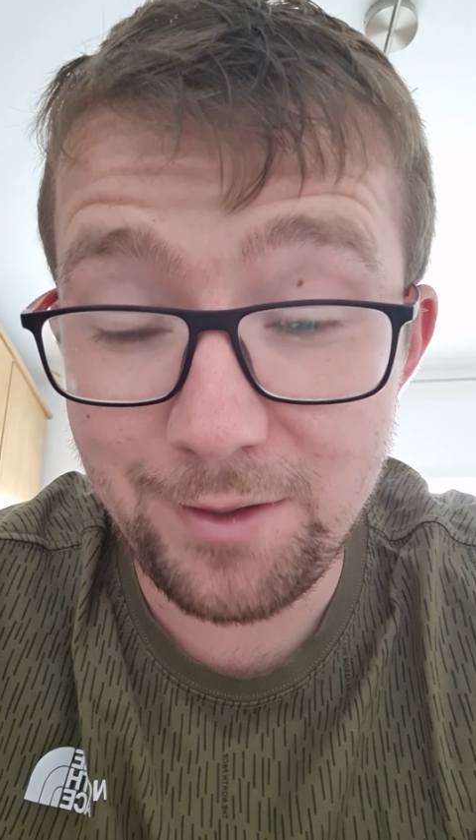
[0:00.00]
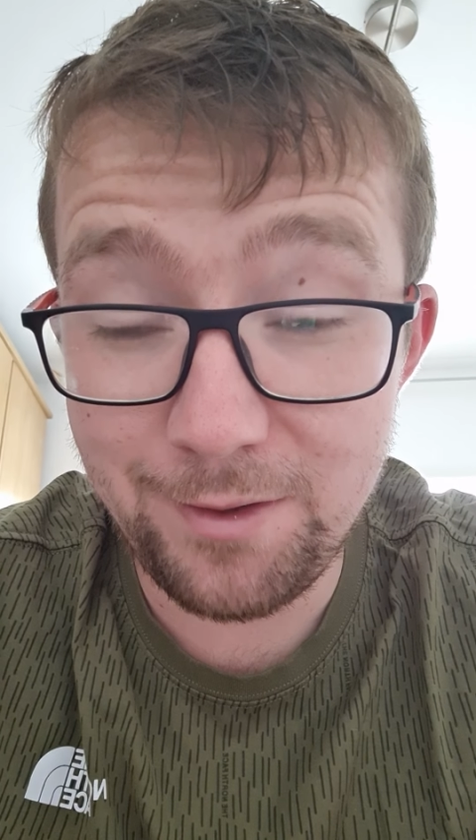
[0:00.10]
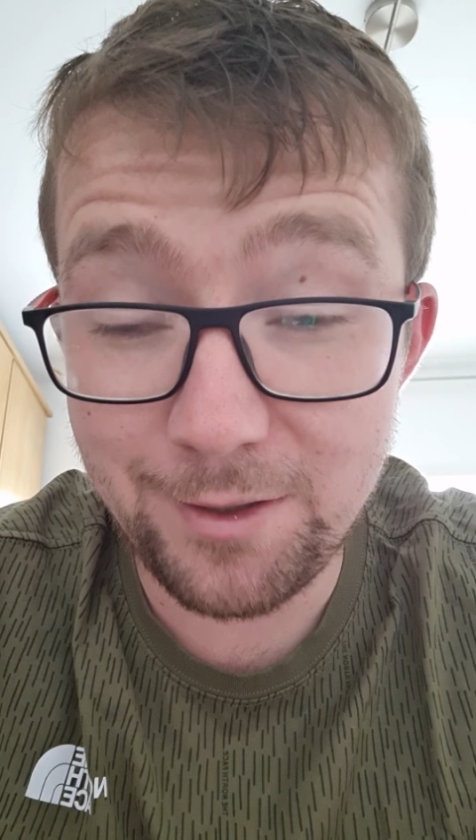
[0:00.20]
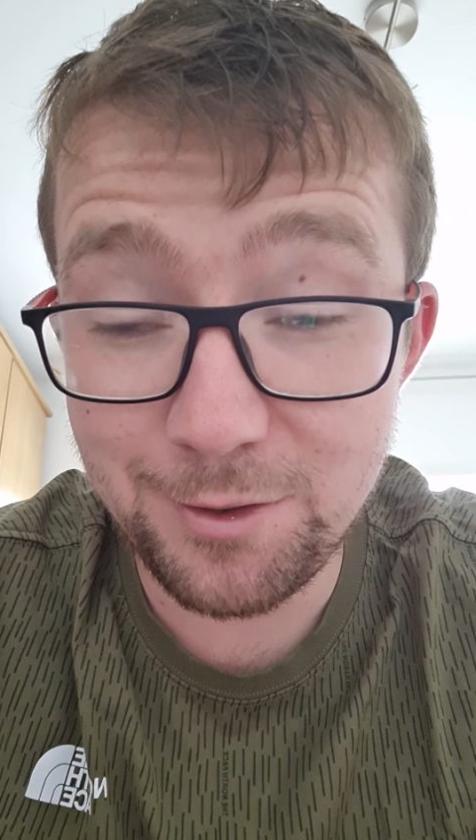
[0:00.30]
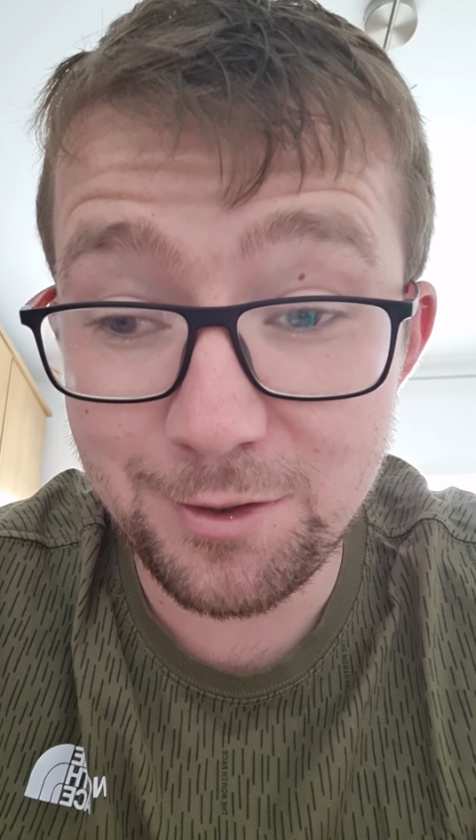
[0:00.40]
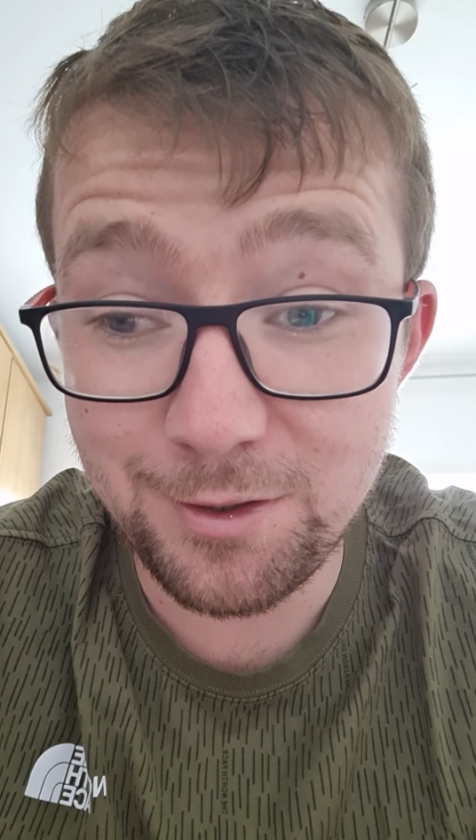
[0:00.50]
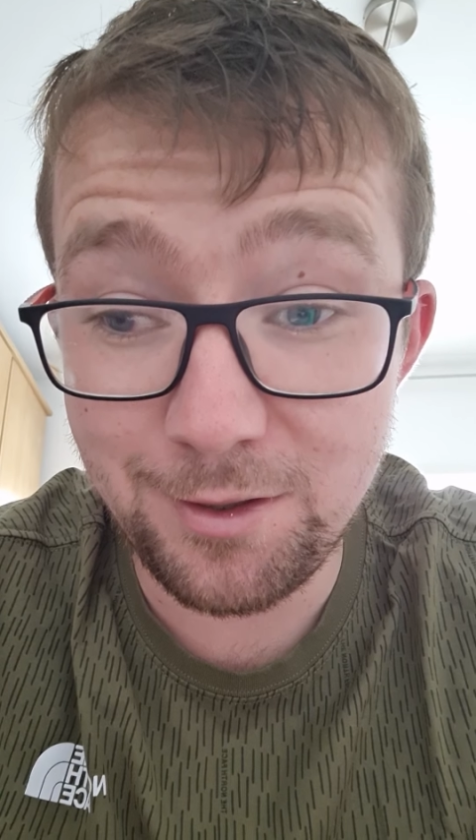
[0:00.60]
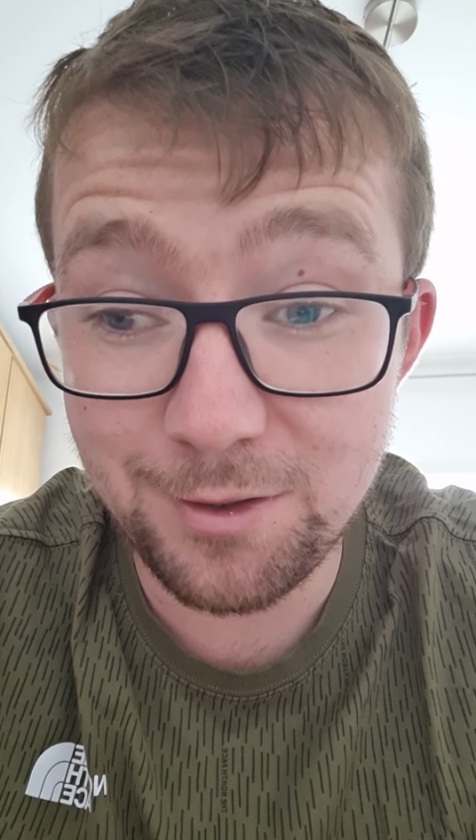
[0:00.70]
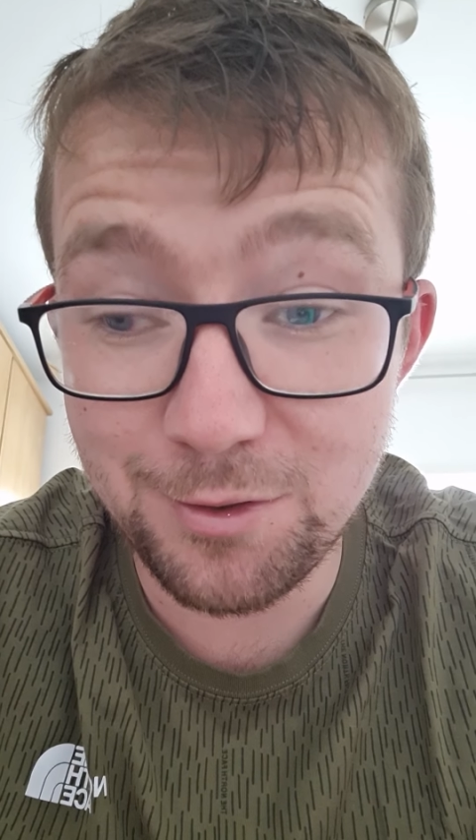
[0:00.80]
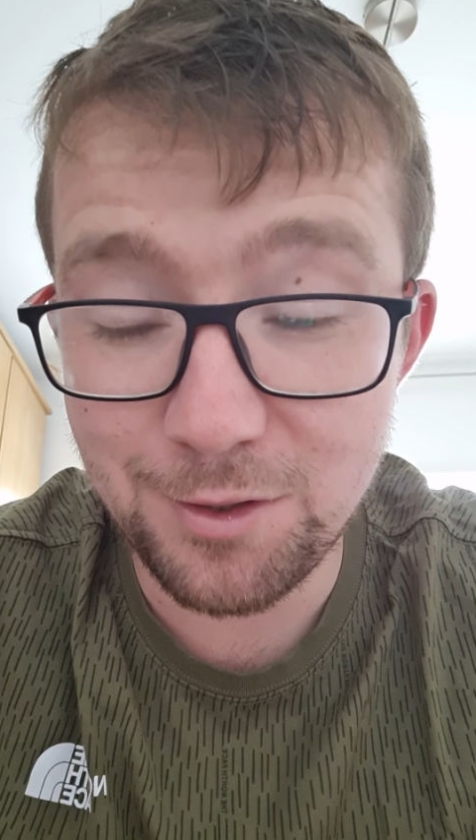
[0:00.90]
Can't just
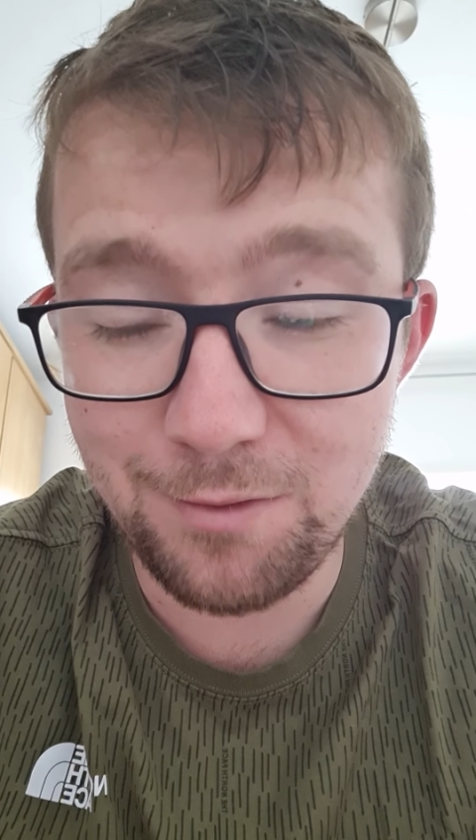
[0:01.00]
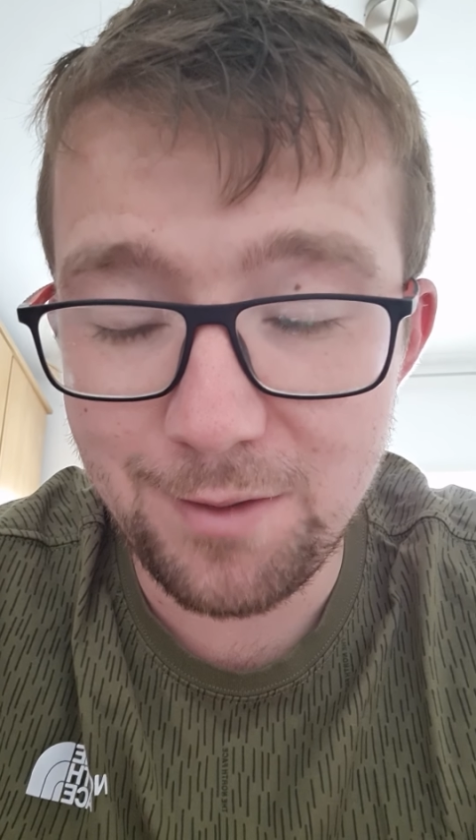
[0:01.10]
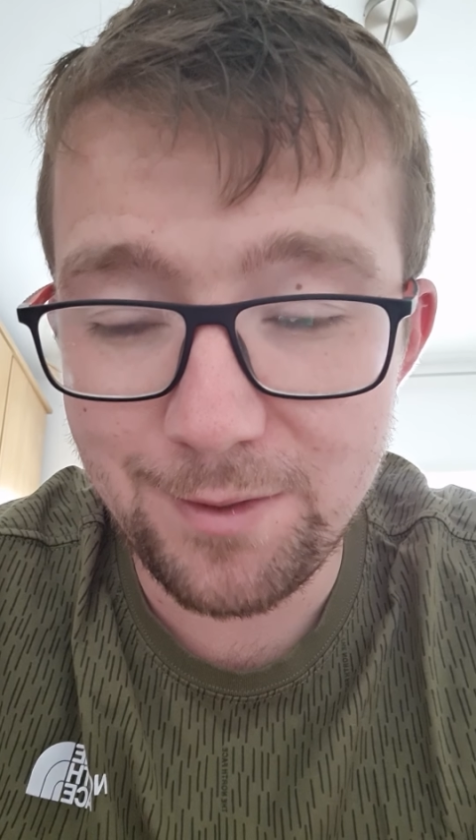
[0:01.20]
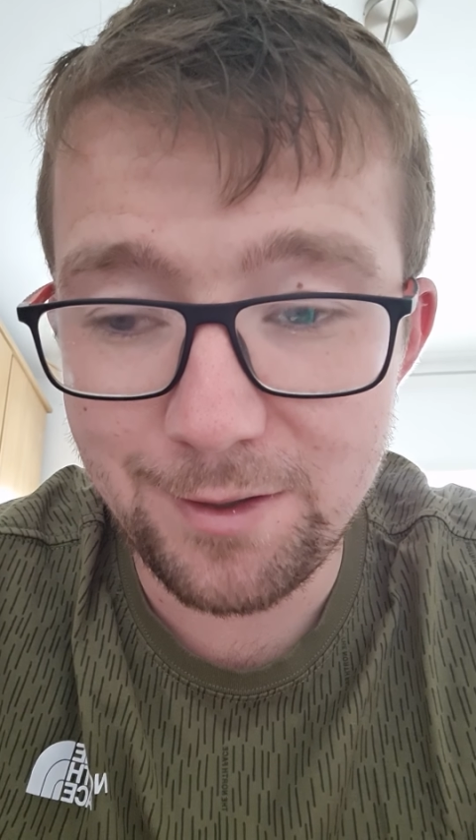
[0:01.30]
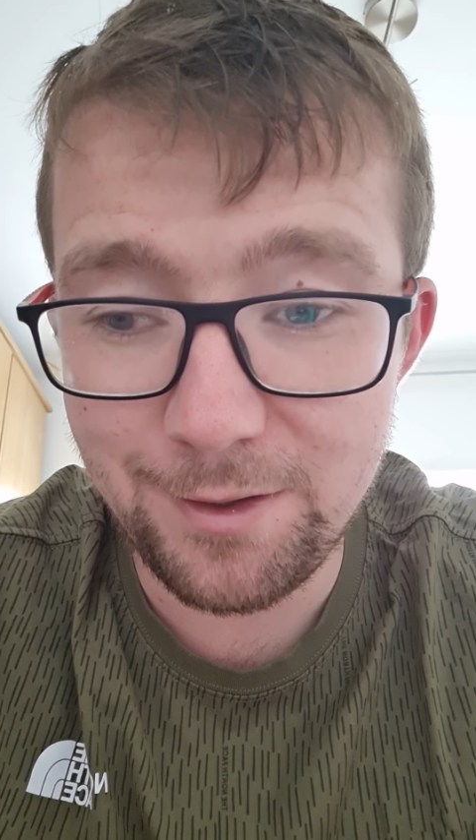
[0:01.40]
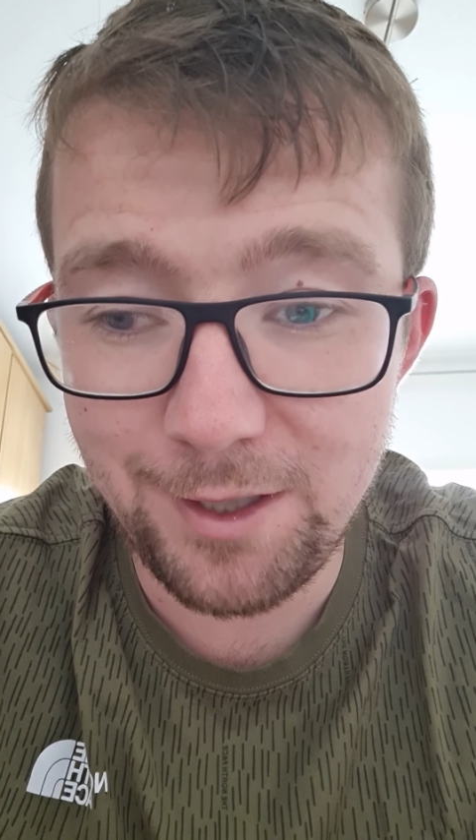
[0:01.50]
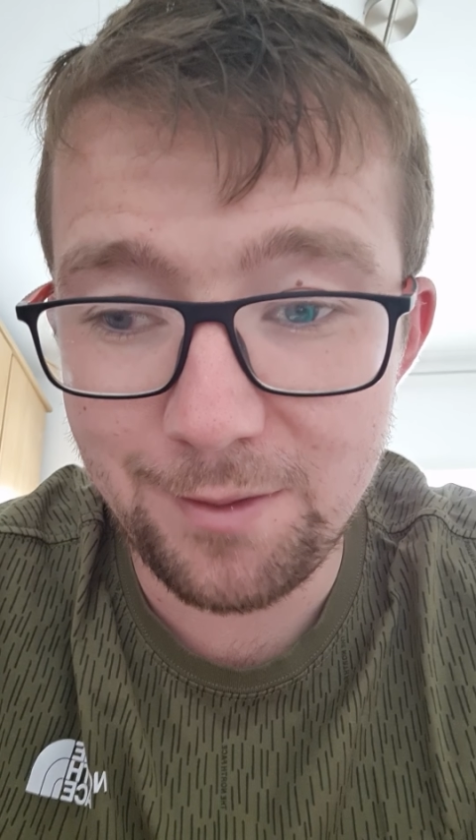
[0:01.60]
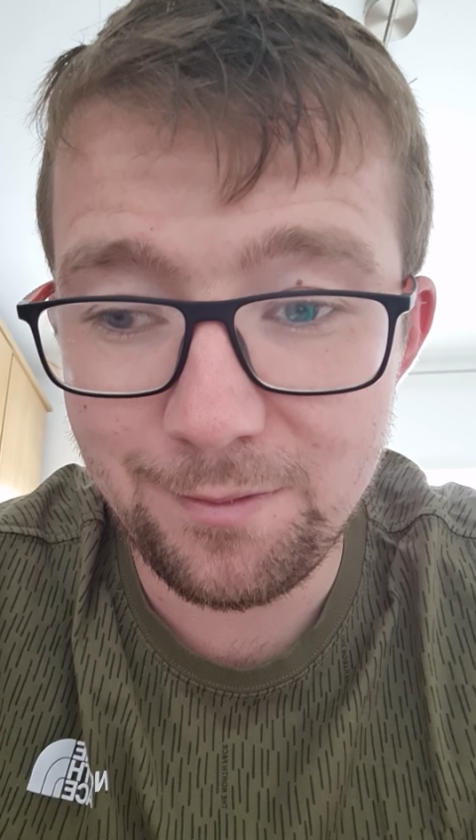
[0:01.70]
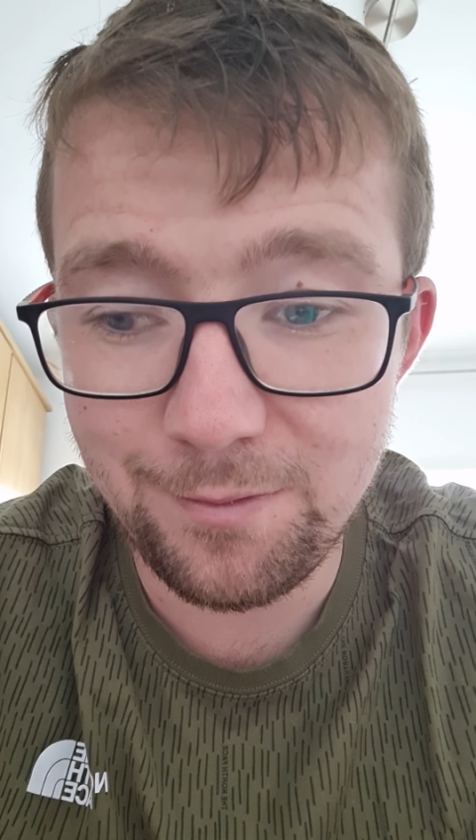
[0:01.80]
not just a one man team.